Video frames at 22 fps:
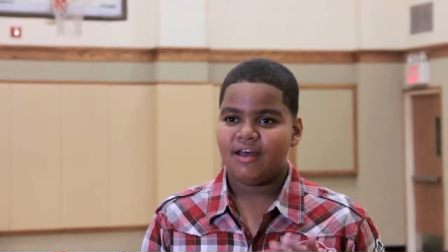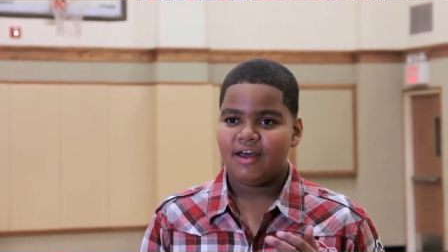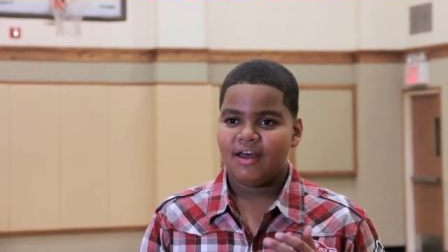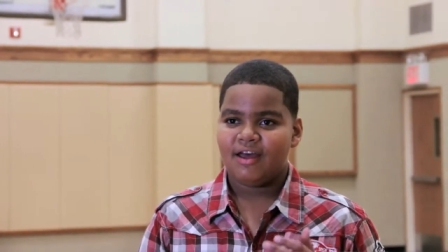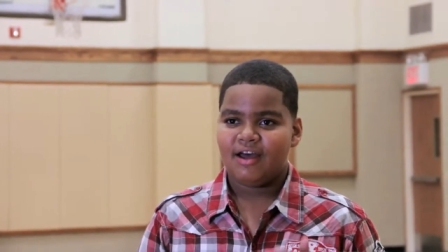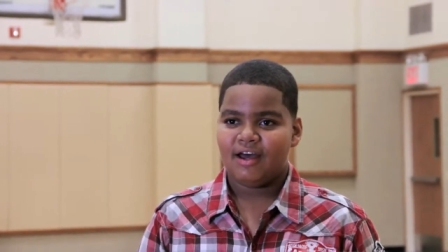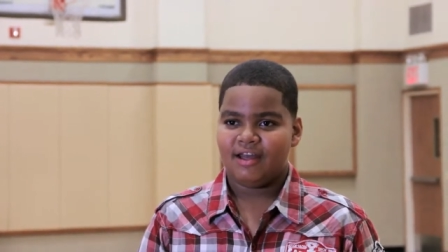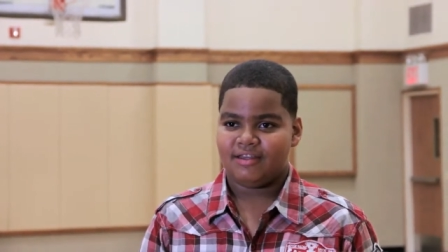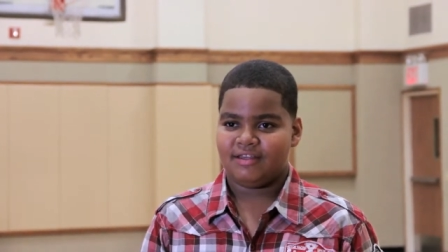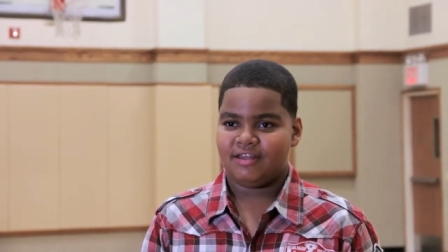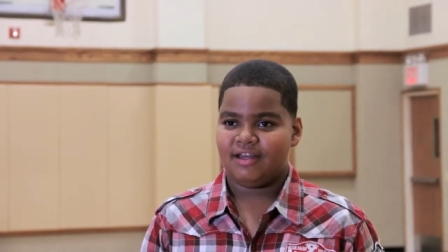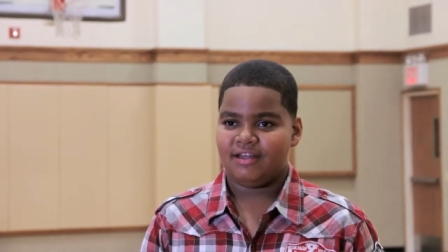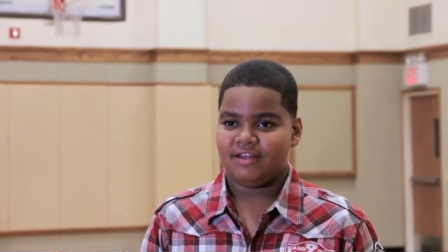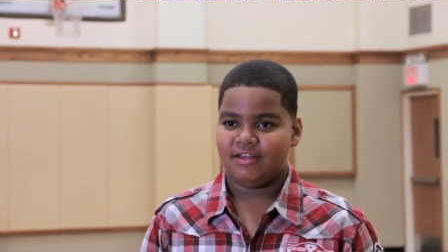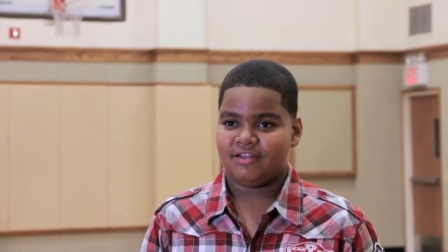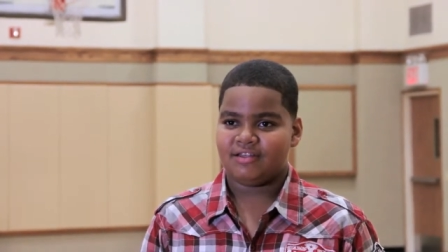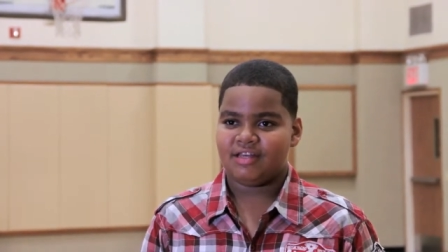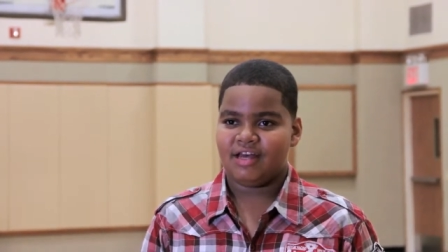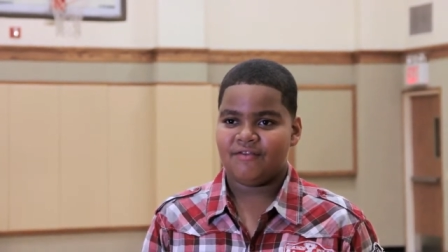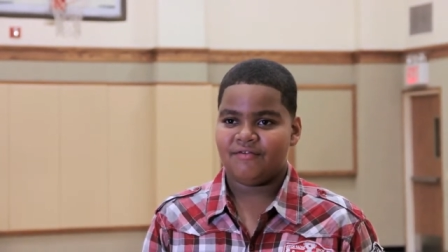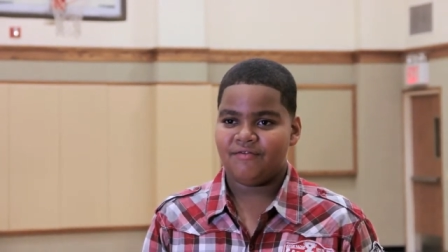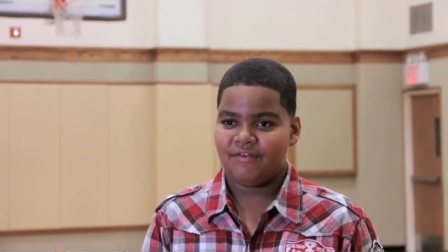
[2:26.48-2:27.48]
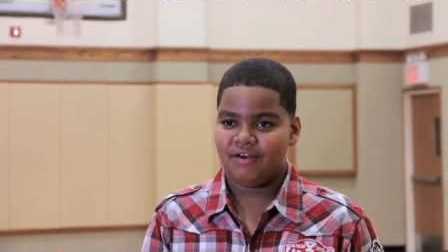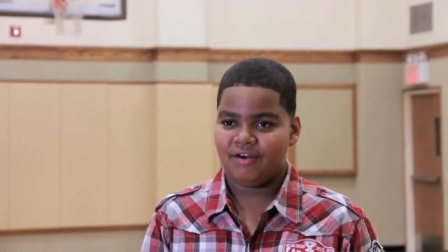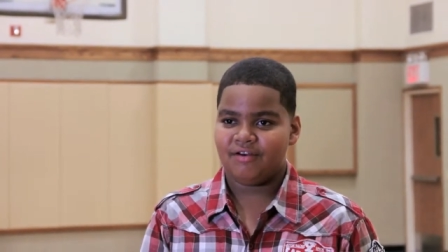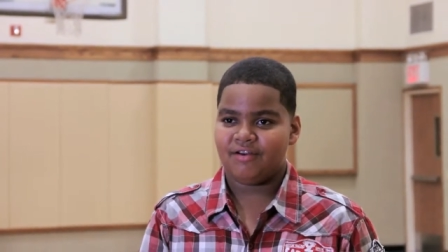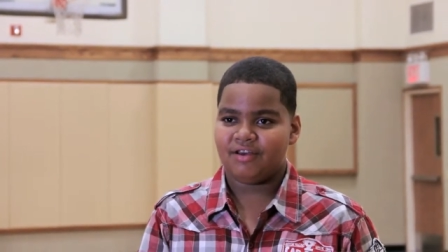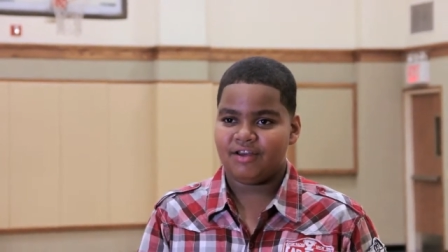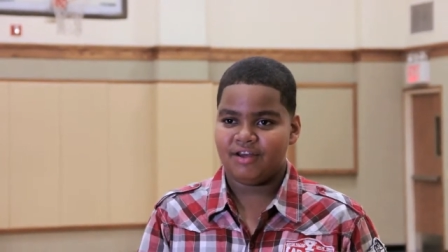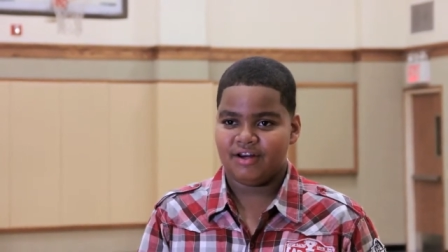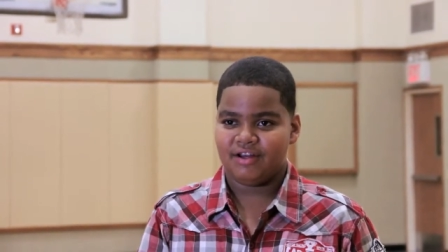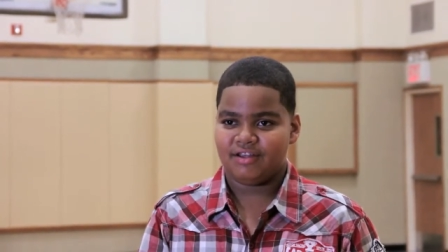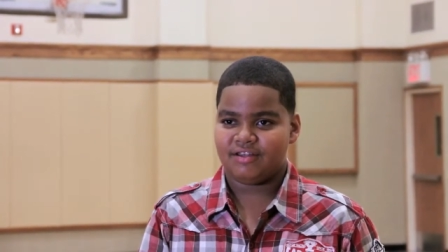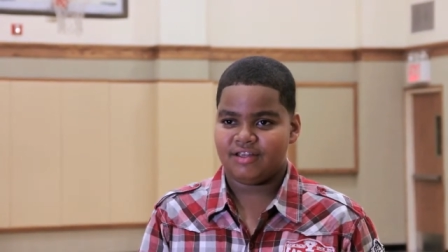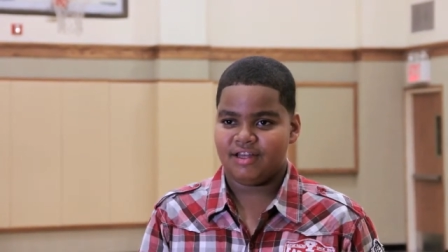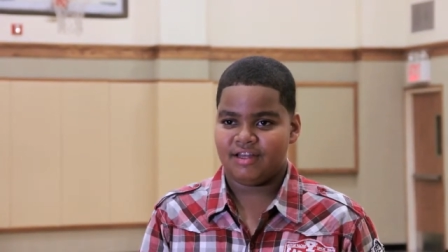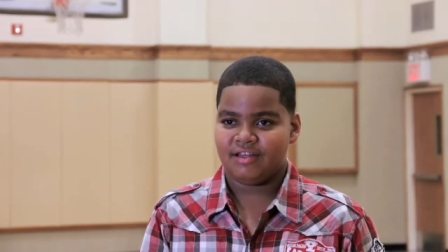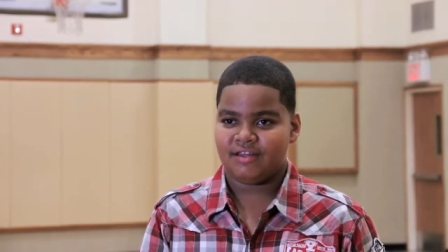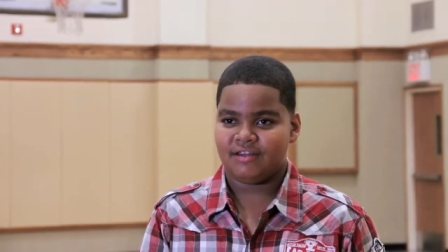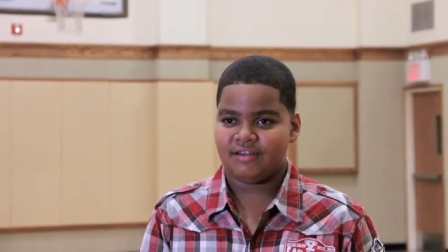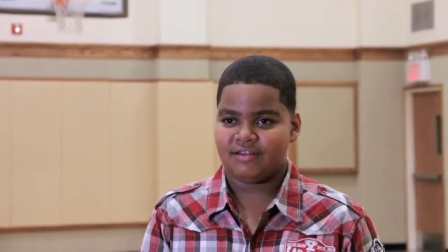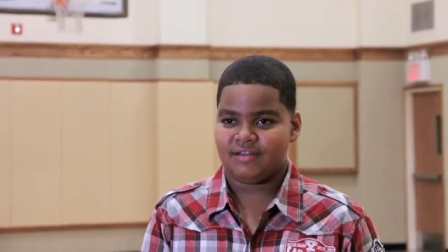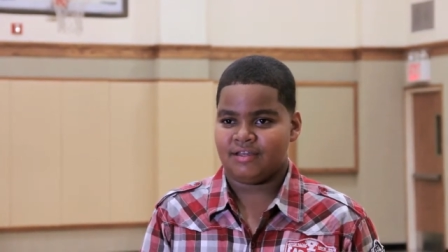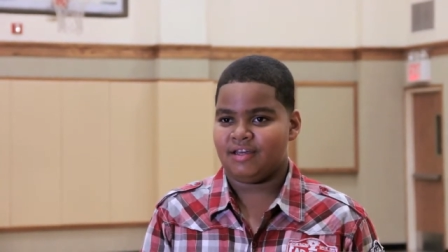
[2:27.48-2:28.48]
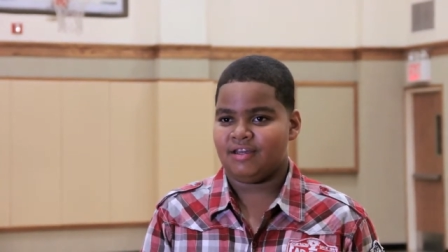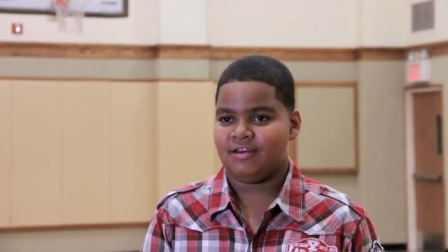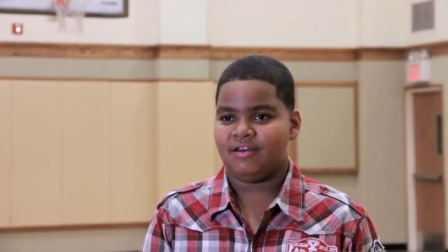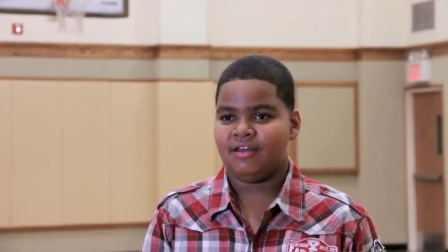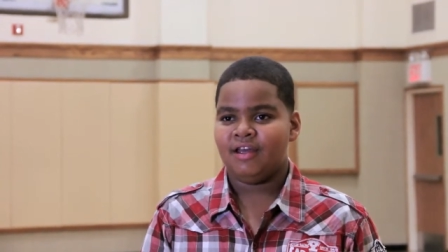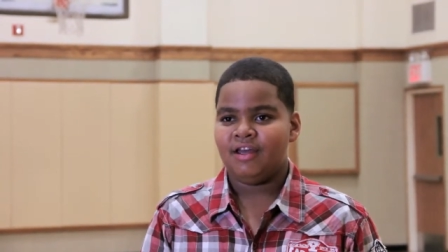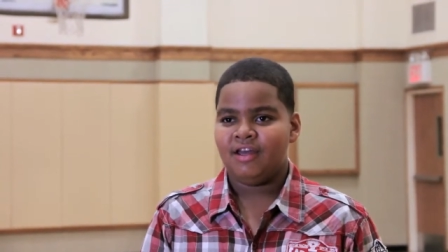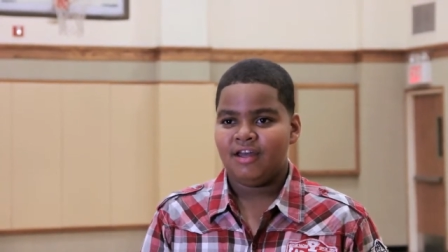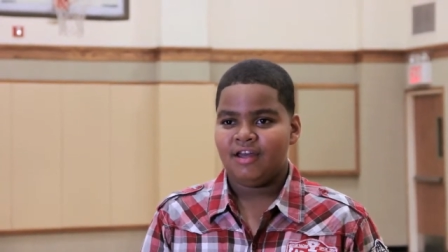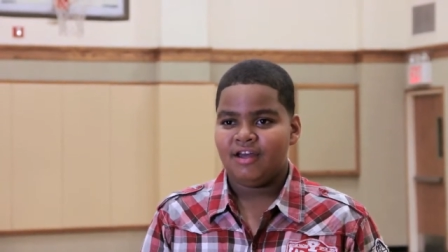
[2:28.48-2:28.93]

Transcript: attendance, have very good attendance and